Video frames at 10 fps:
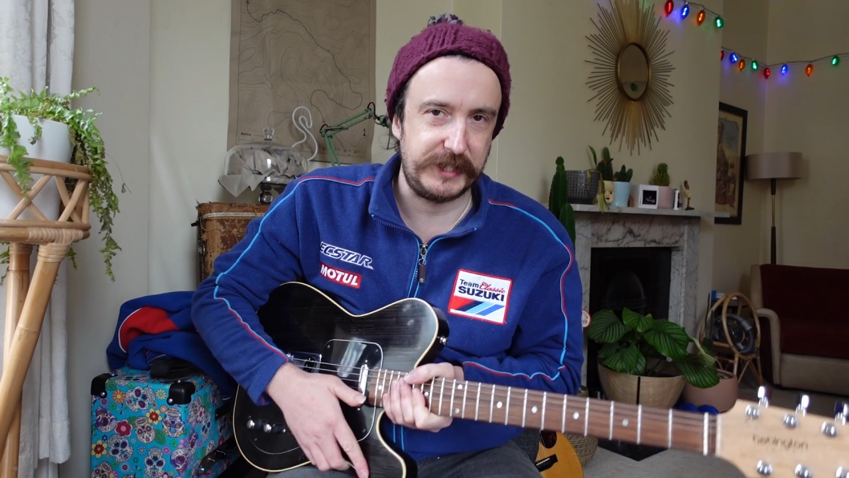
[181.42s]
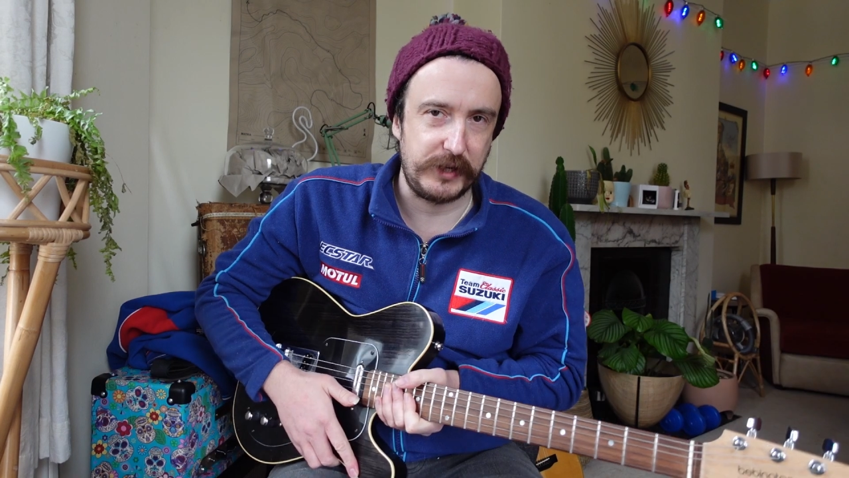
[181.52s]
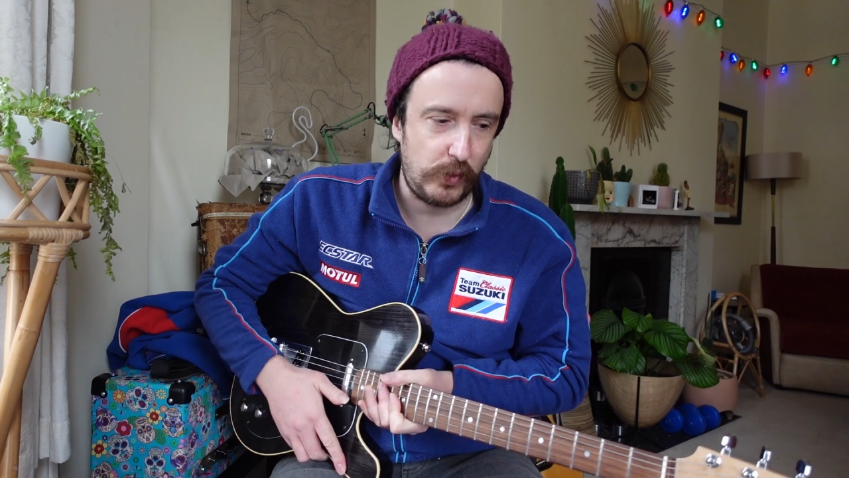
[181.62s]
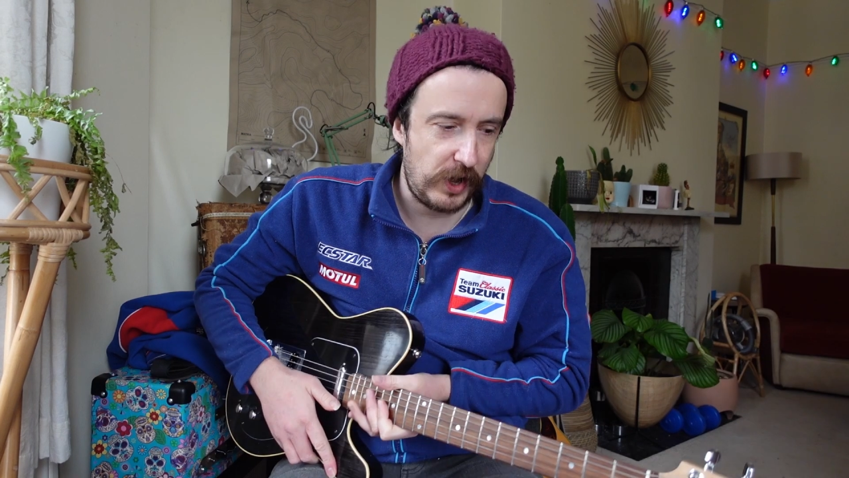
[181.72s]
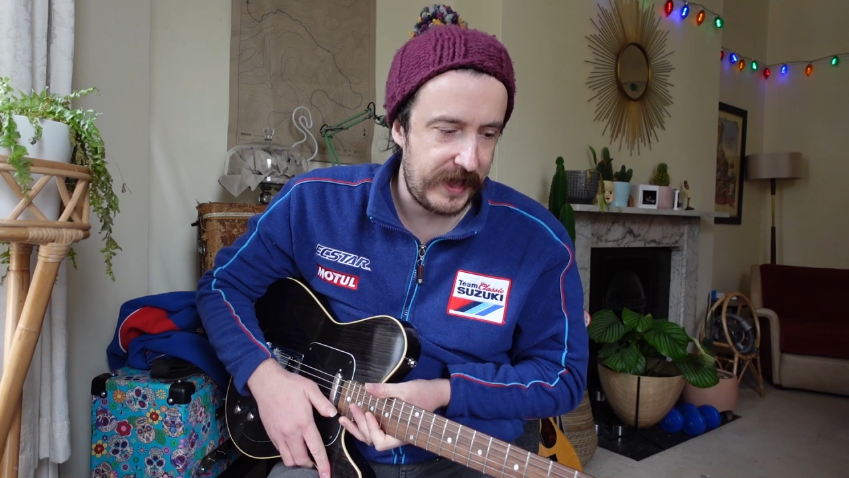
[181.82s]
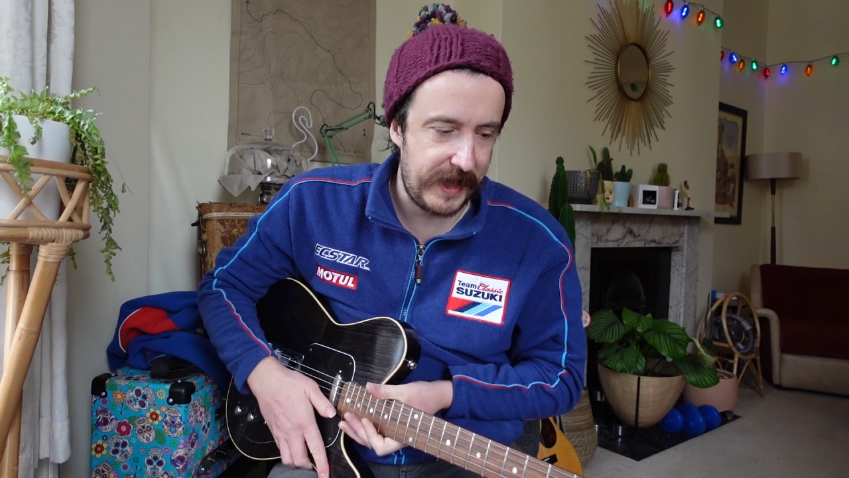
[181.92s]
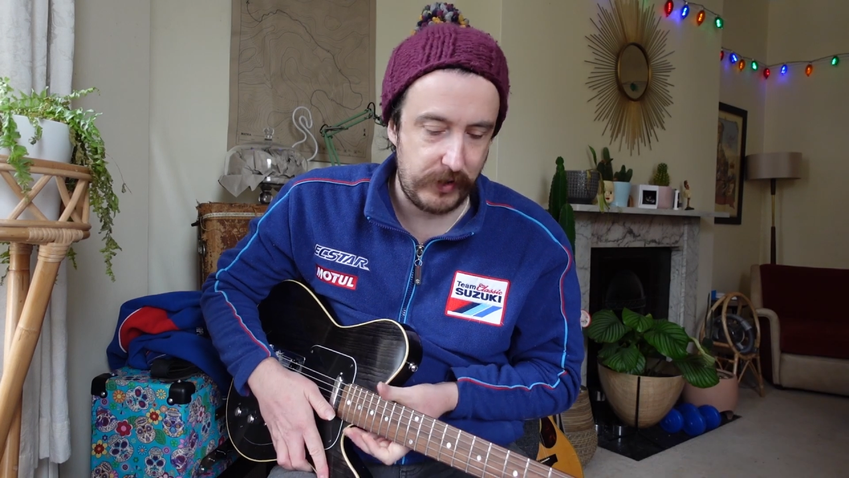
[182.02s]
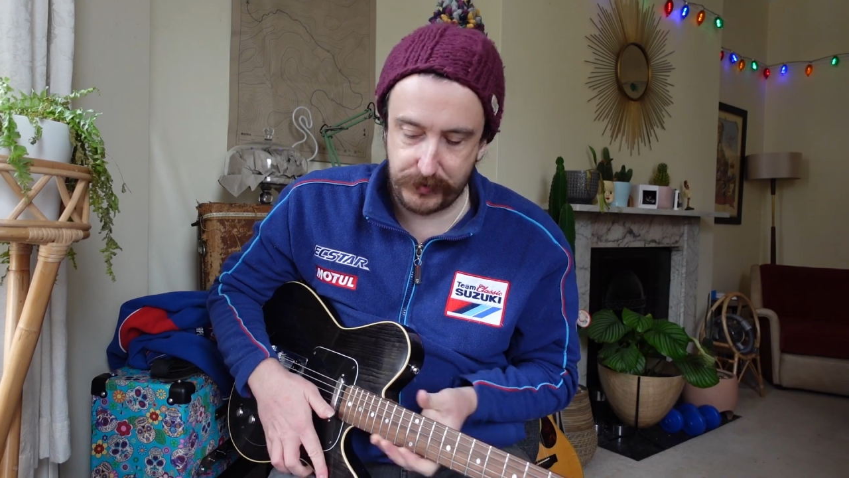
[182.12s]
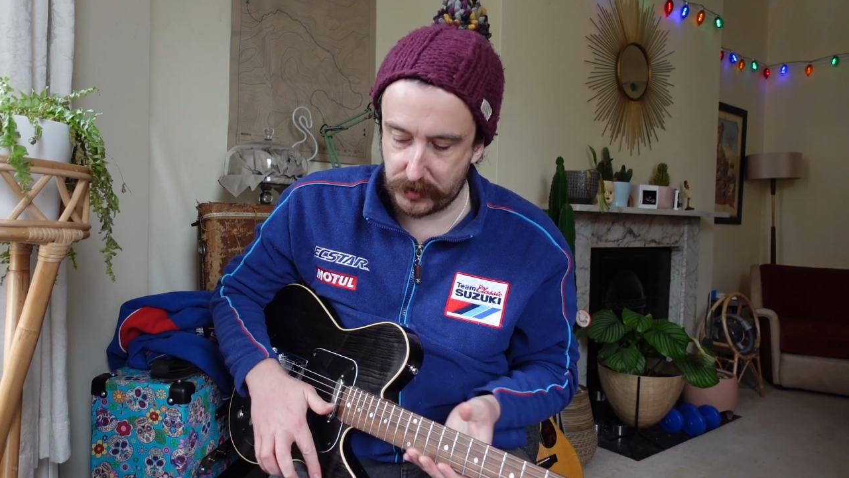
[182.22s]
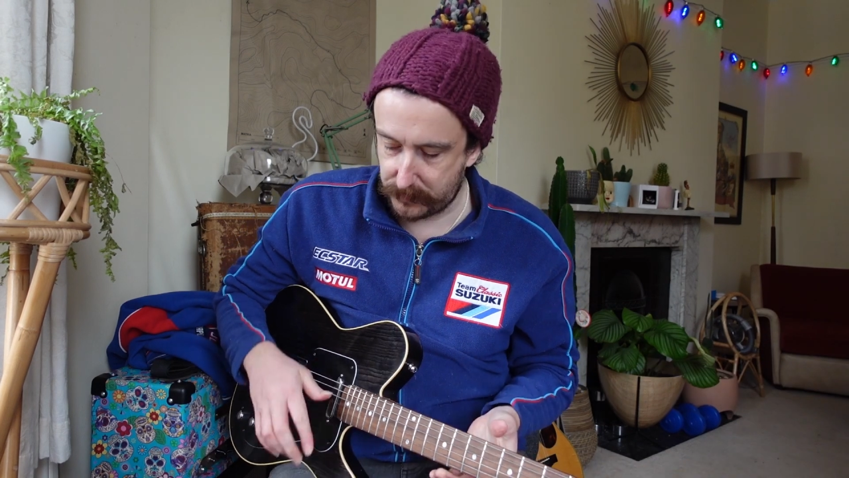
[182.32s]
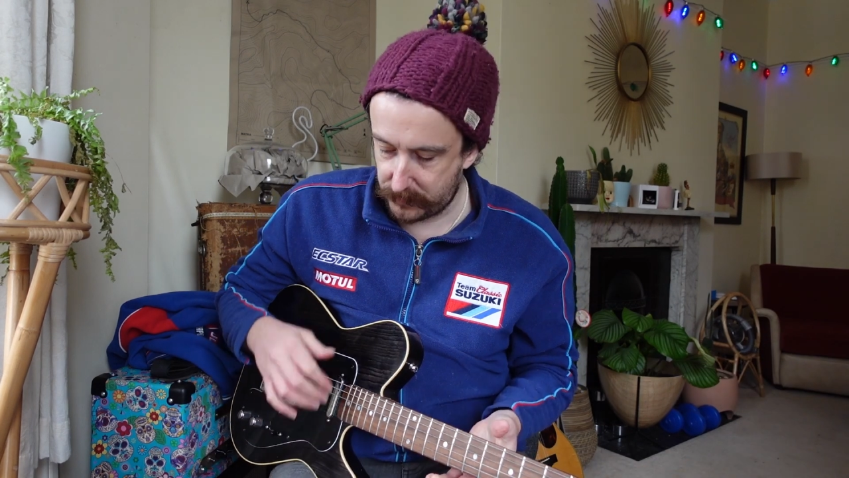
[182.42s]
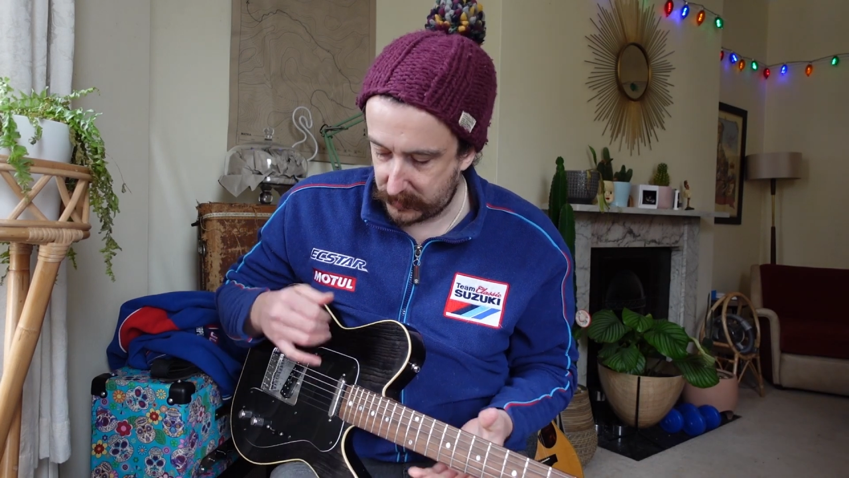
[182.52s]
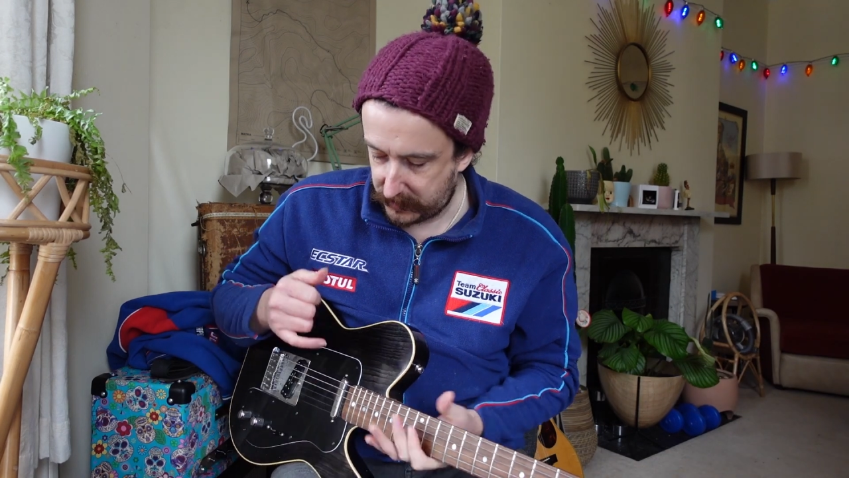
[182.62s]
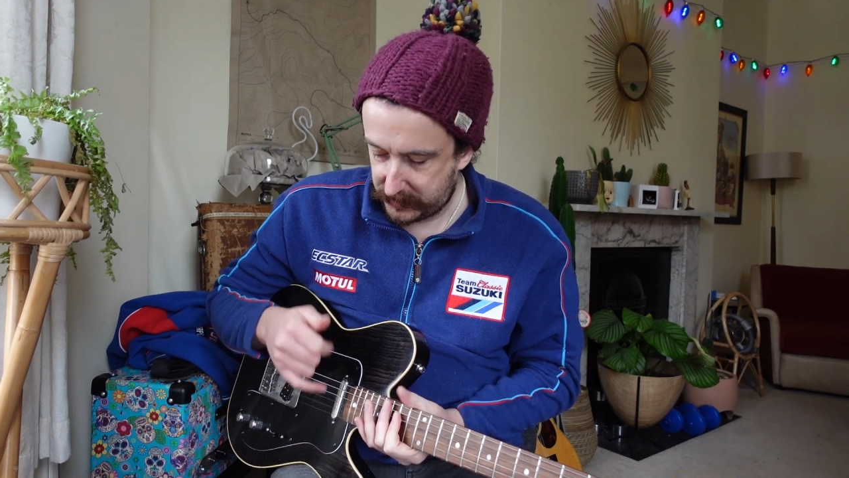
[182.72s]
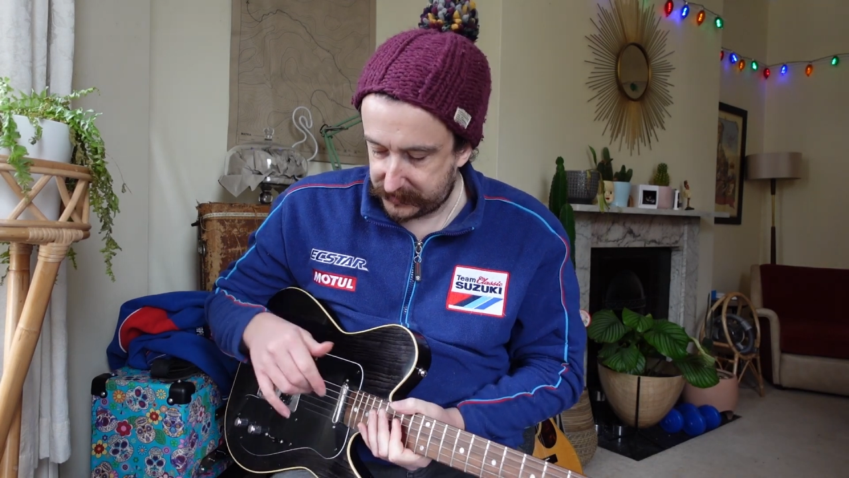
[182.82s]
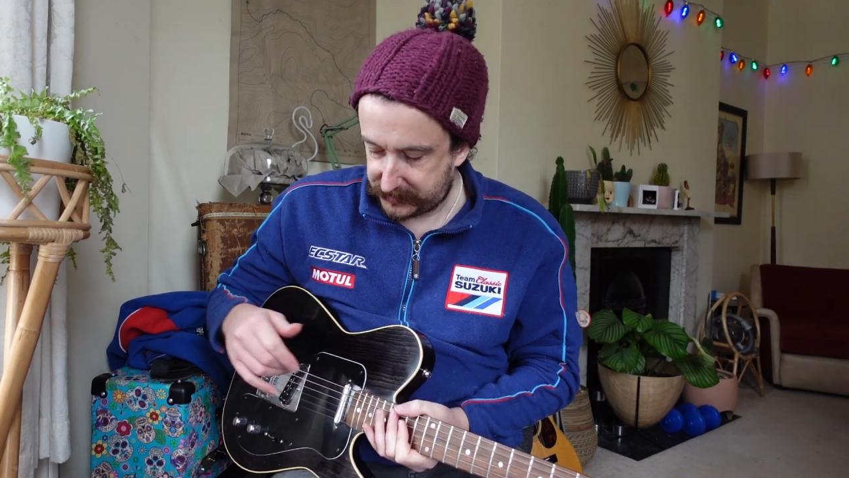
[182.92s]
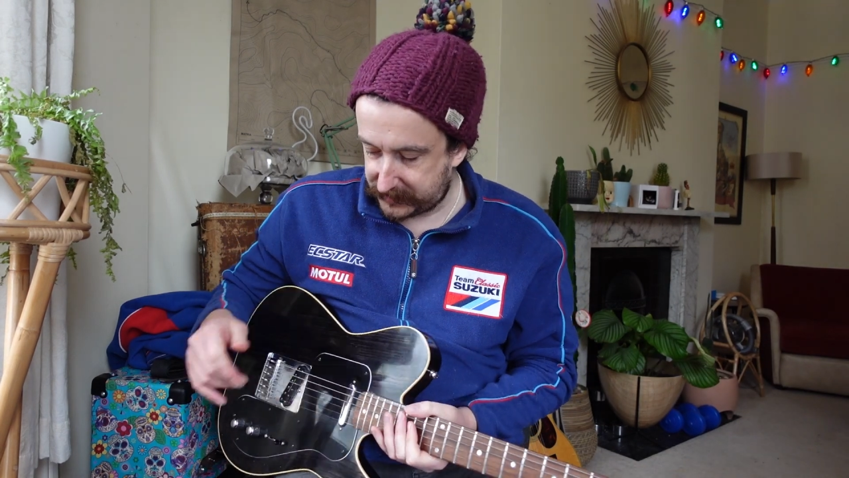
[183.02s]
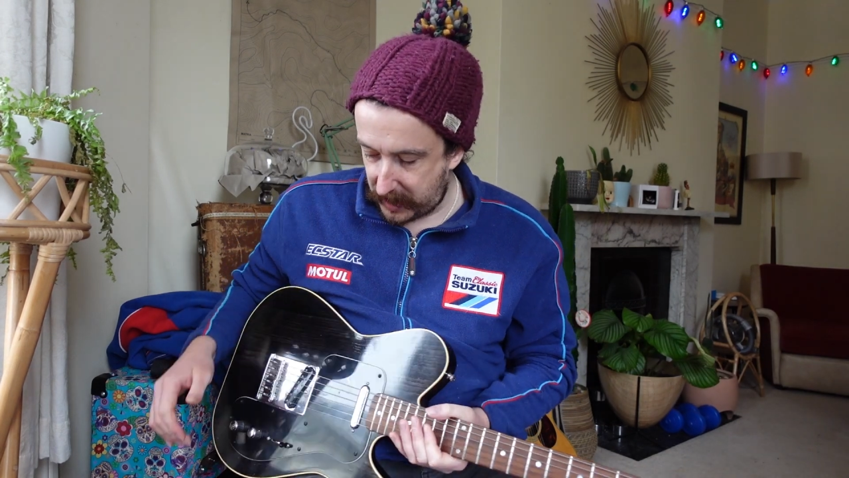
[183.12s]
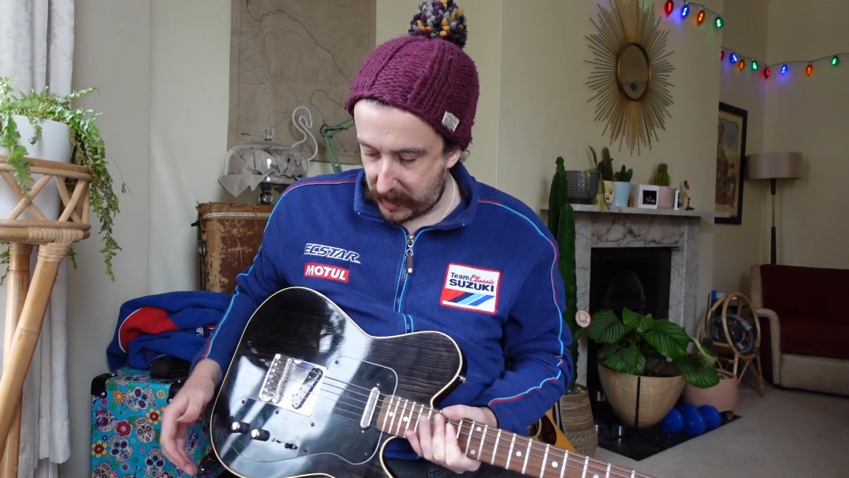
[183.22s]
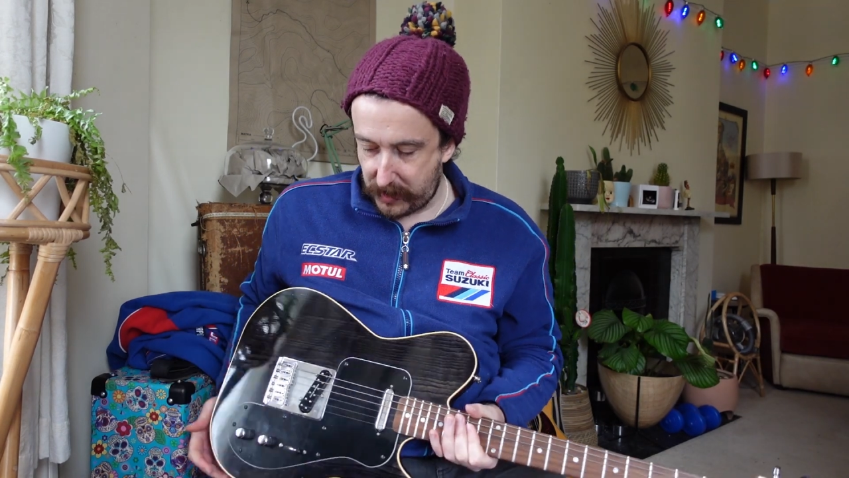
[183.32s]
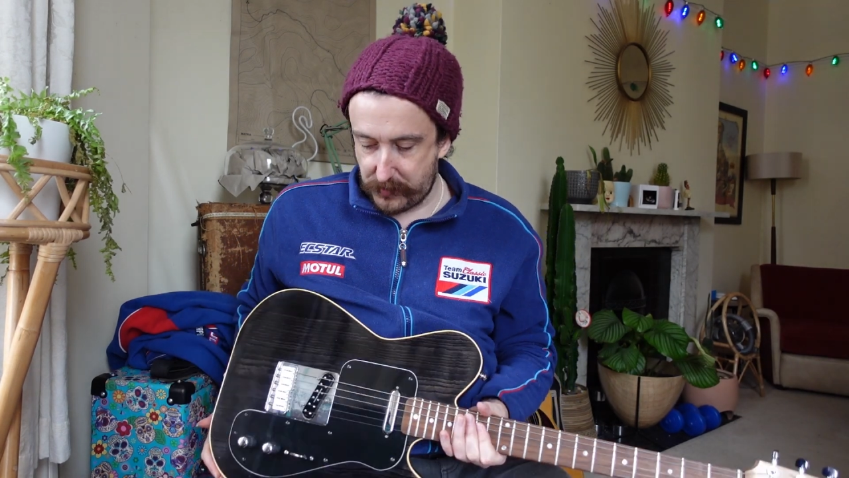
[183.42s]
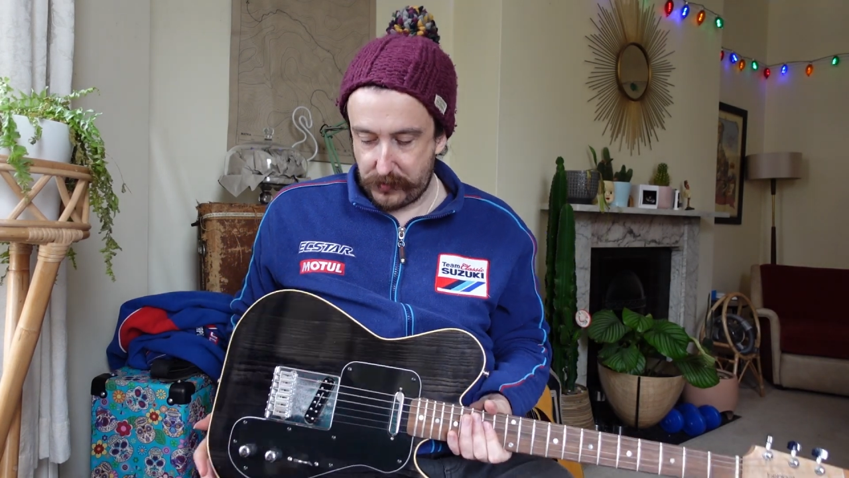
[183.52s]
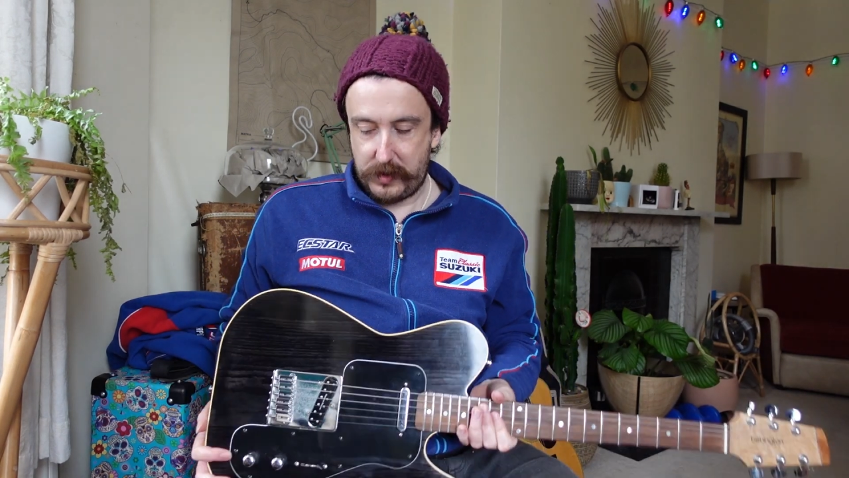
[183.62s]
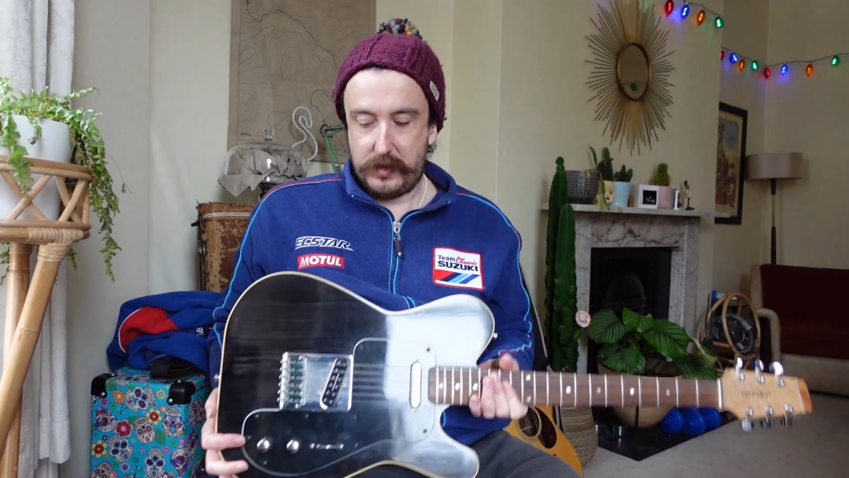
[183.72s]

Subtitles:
so why the hell not? So,